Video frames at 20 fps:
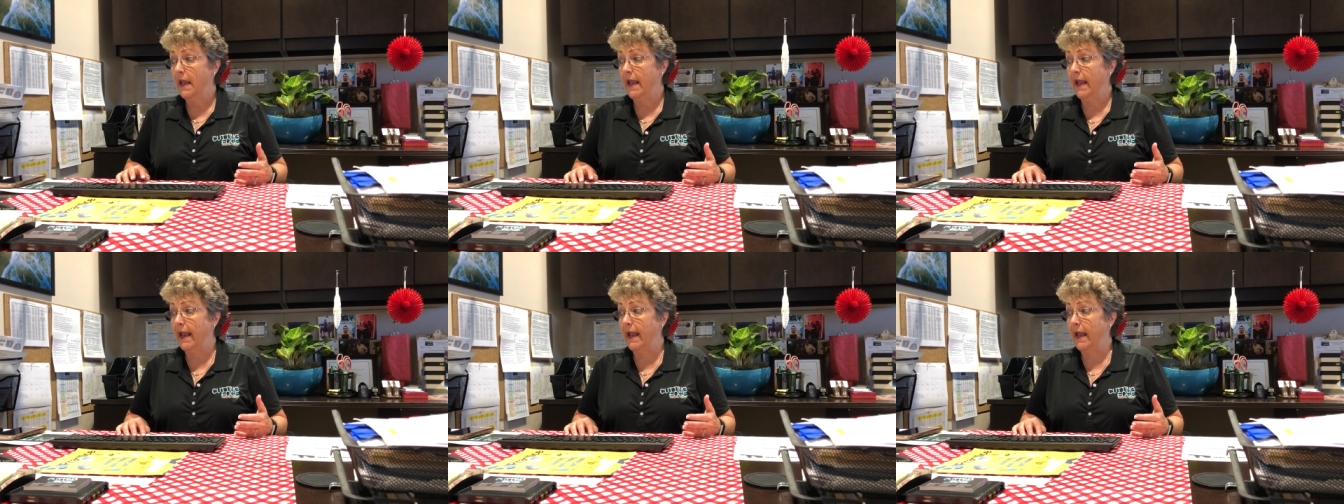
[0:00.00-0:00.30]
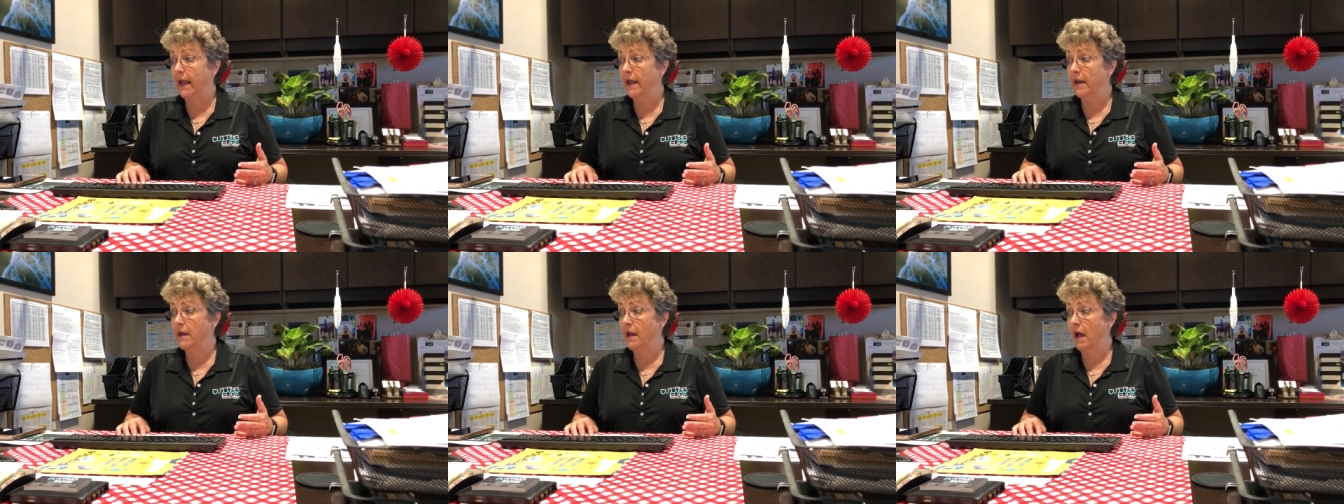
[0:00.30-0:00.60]

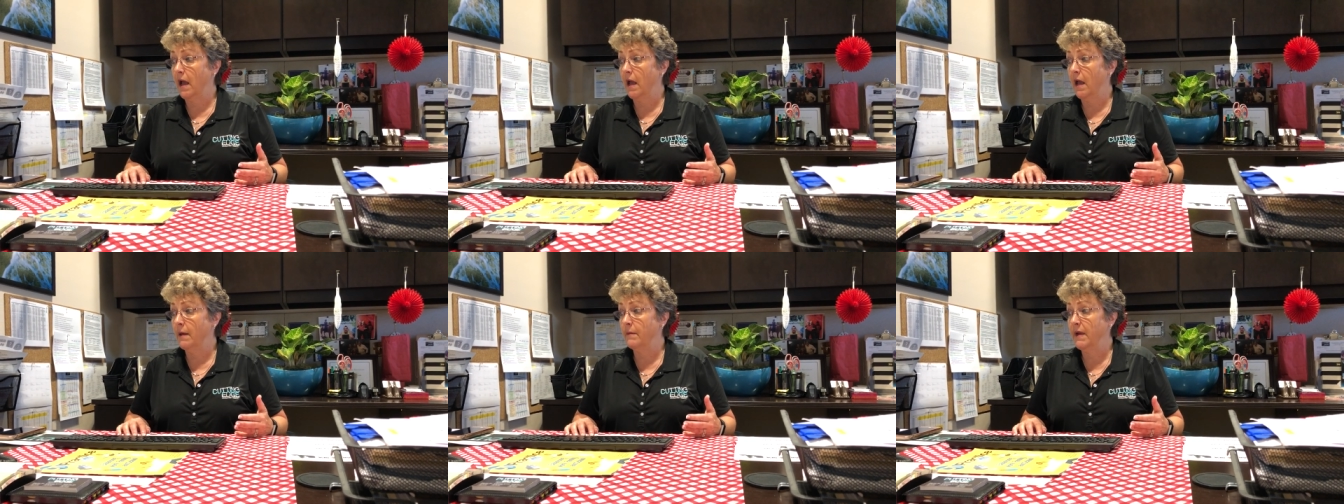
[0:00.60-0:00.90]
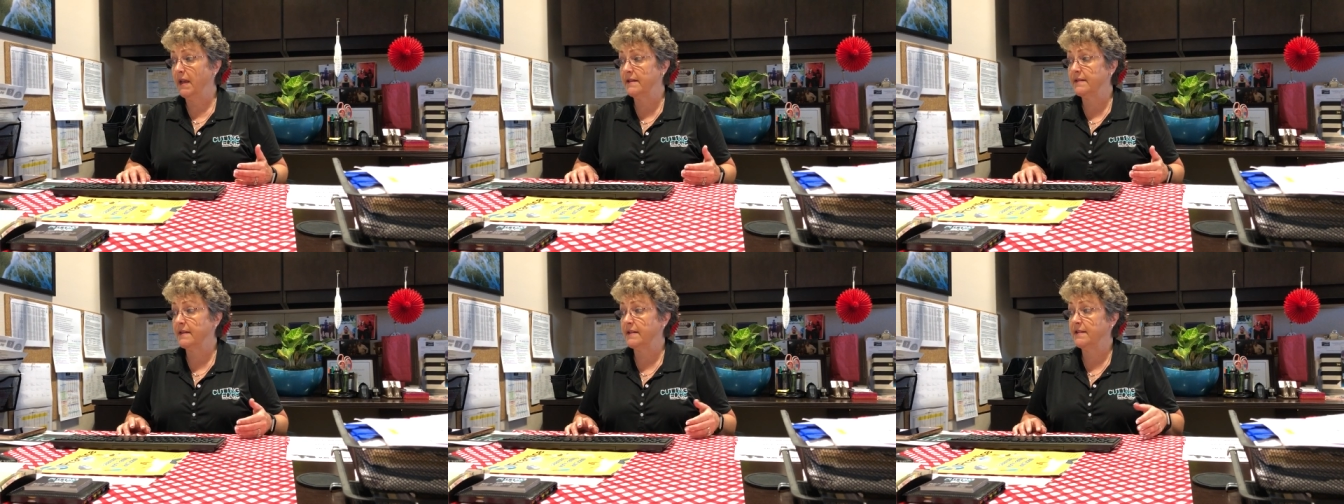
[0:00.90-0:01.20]
And um,
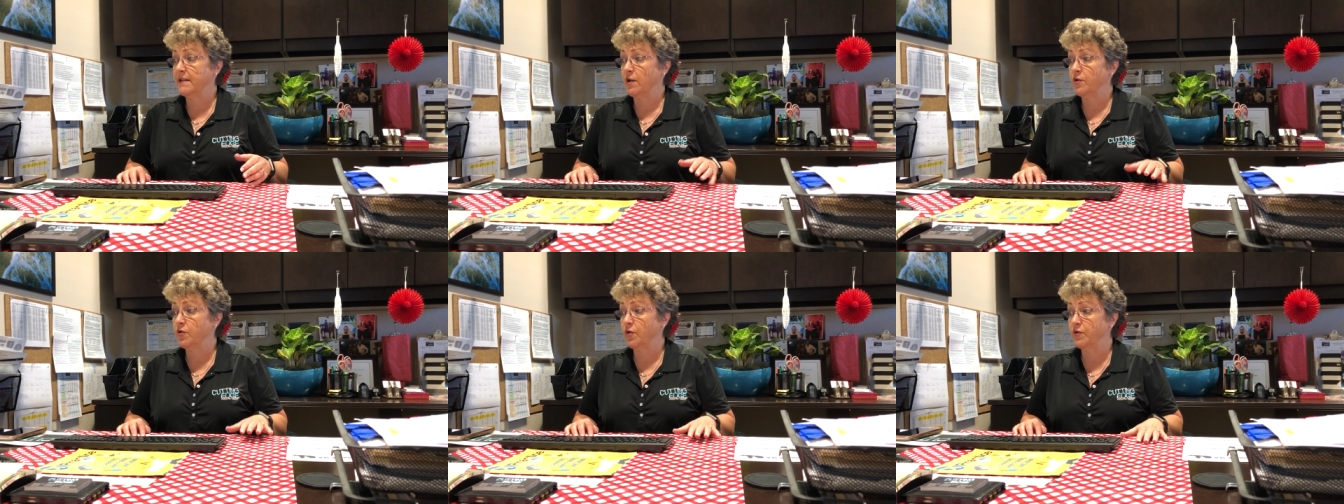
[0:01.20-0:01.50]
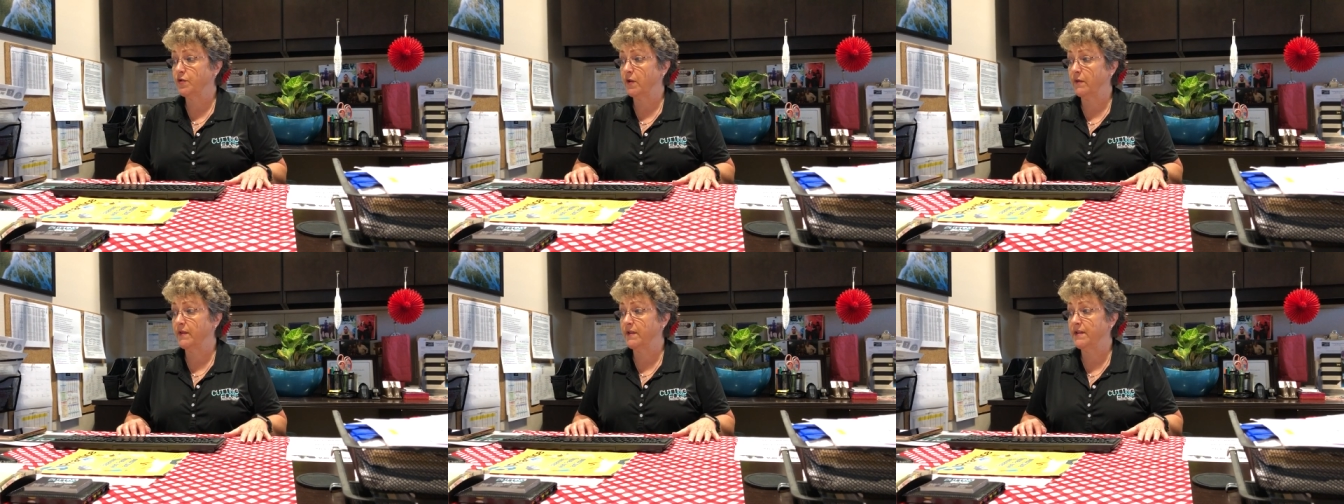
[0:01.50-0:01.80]
it's essential
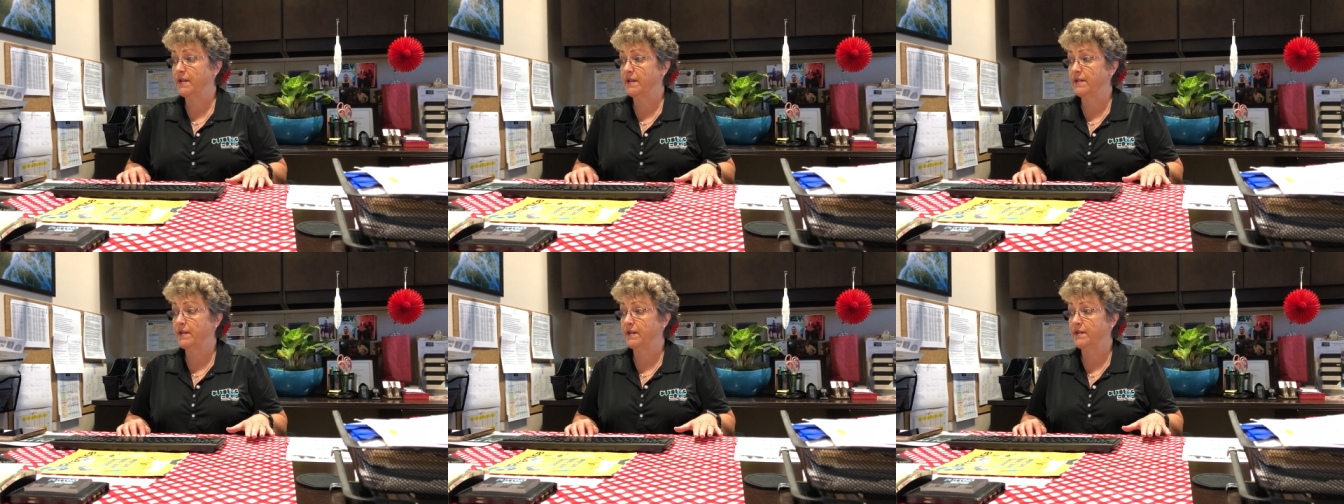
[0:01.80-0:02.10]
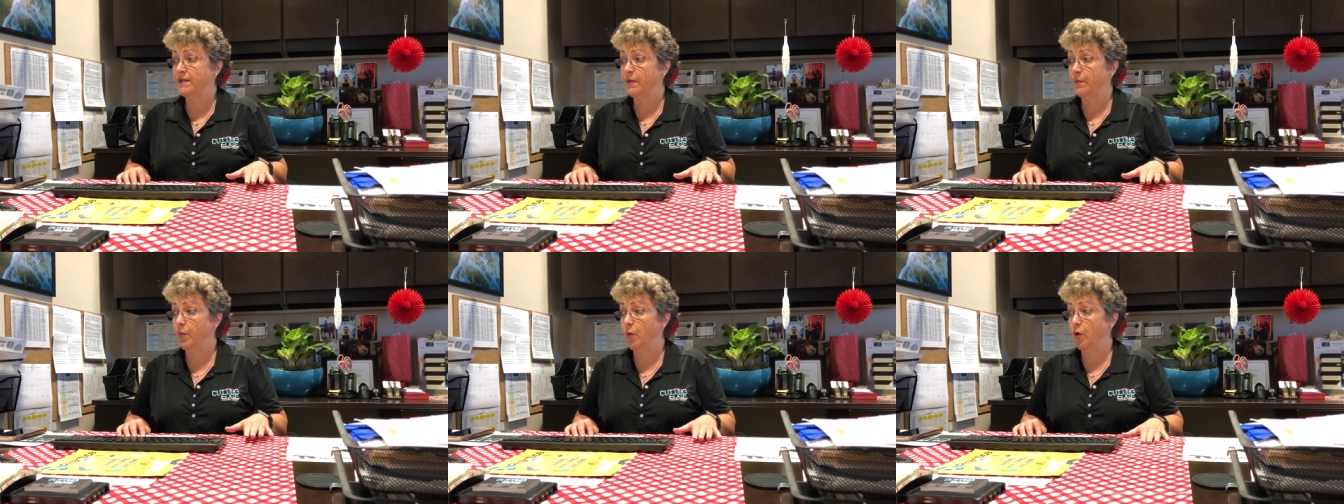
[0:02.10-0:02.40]
services
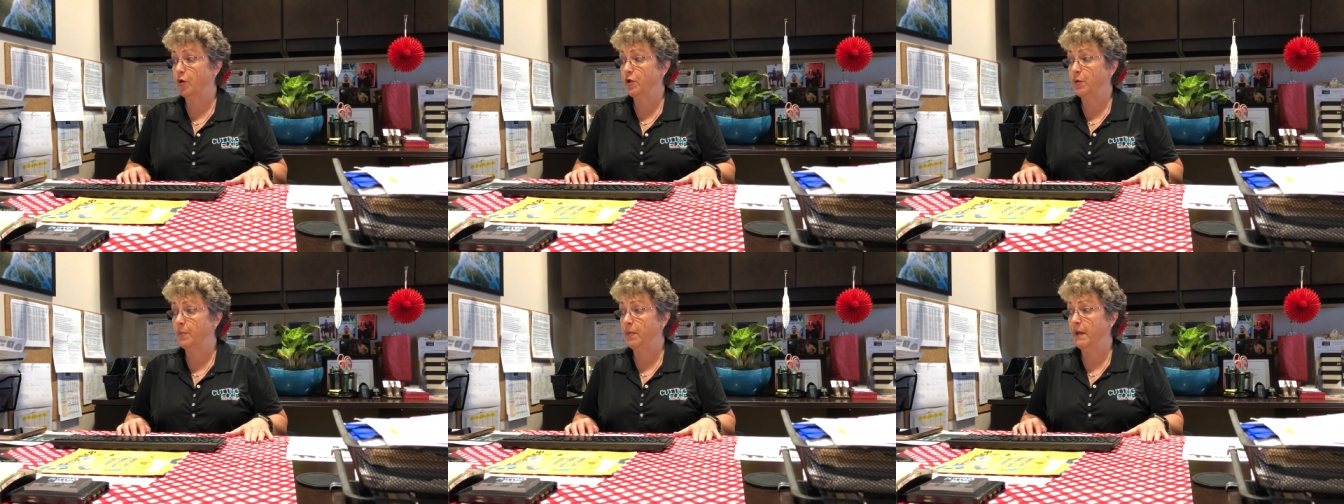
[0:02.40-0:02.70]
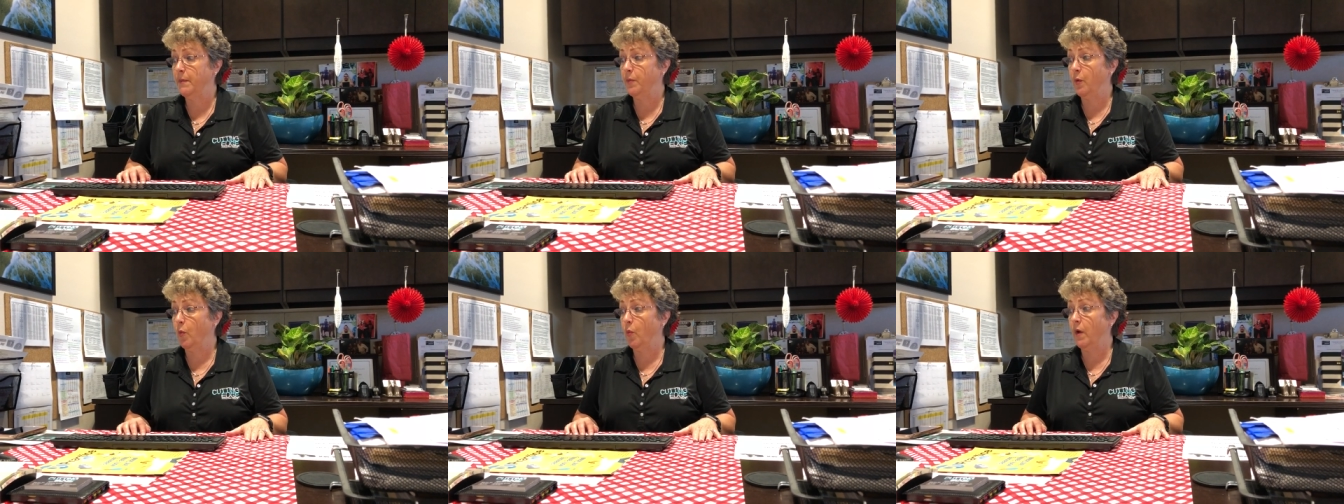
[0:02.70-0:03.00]
and support to
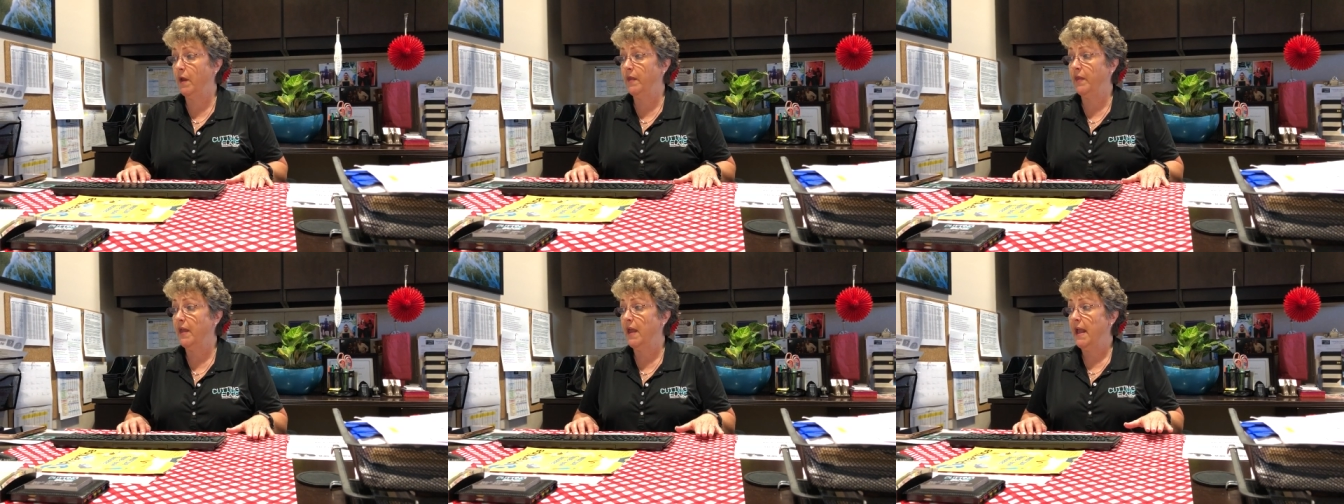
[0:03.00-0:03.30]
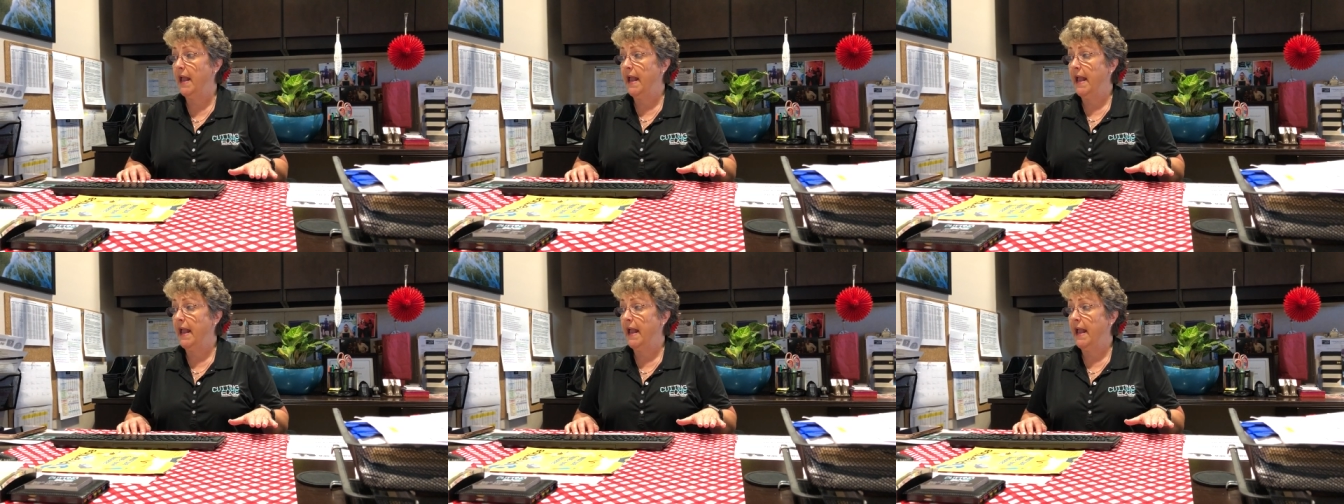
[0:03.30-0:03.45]
people with